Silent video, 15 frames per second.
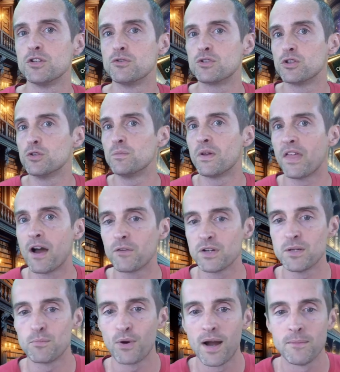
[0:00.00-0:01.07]
YouTube without
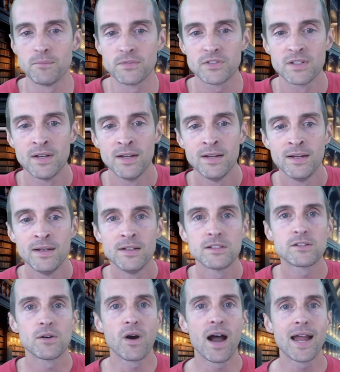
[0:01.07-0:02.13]
any problems.
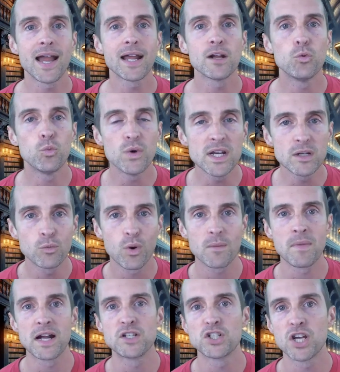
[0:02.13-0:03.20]
So I had a week where
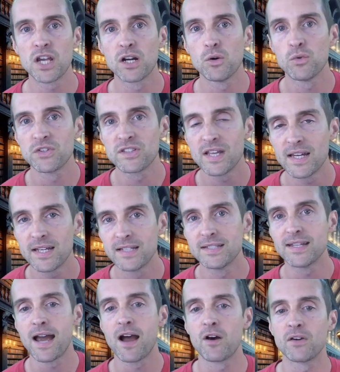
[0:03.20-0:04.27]
my channel was taken
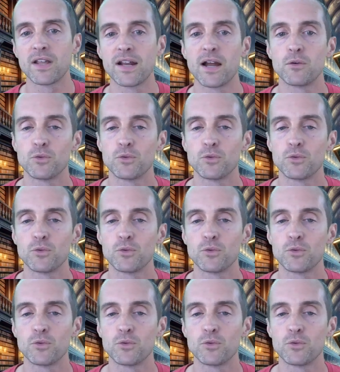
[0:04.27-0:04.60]
down, and I